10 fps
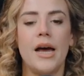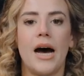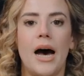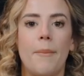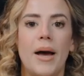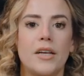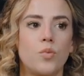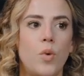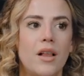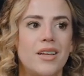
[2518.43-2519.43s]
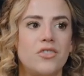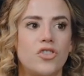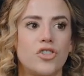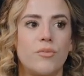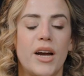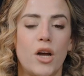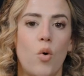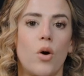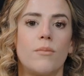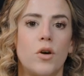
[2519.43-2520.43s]
um, as well as just my
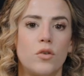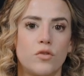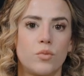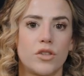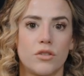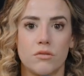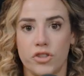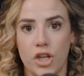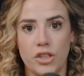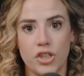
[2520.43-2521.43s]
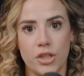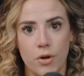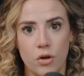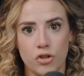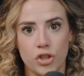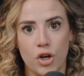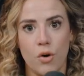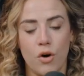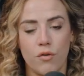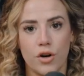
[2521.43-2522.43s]
hormones were changing
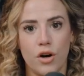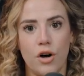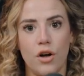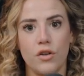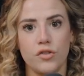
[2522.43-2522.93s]
post-show overall.